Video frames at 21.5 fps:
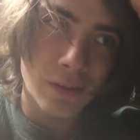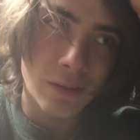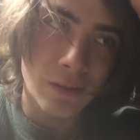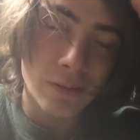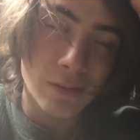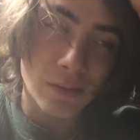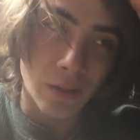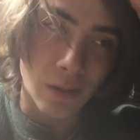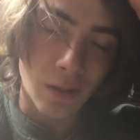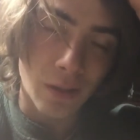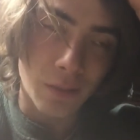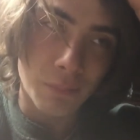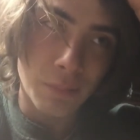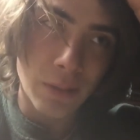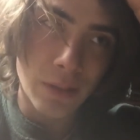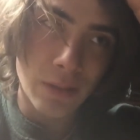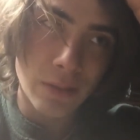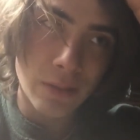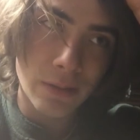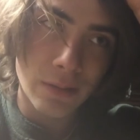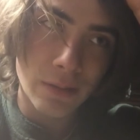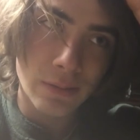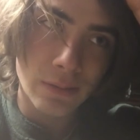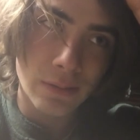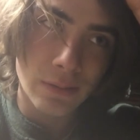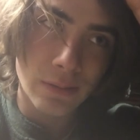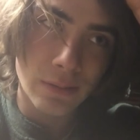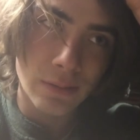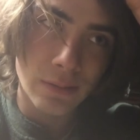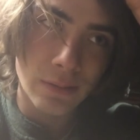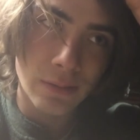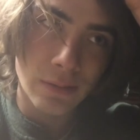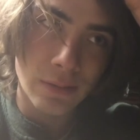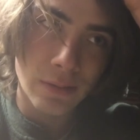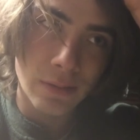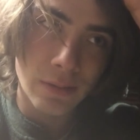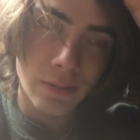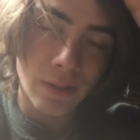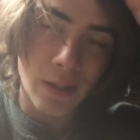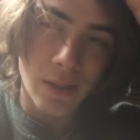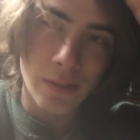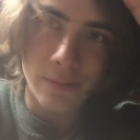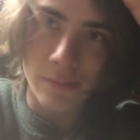a job,
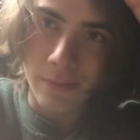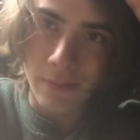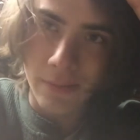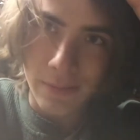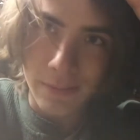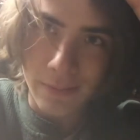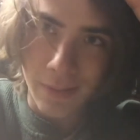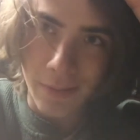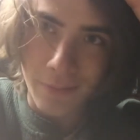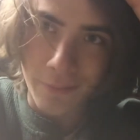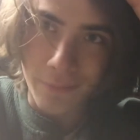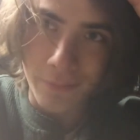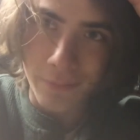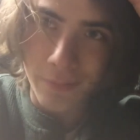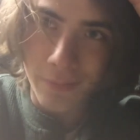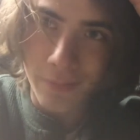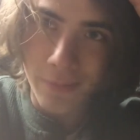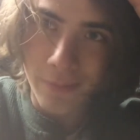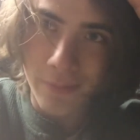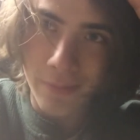I took it down.